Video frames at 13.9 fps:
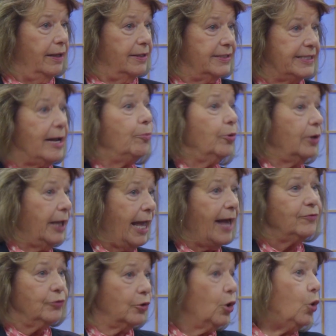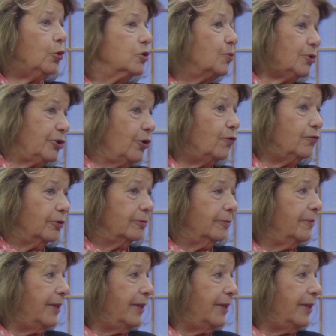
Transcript: separately after the course was over.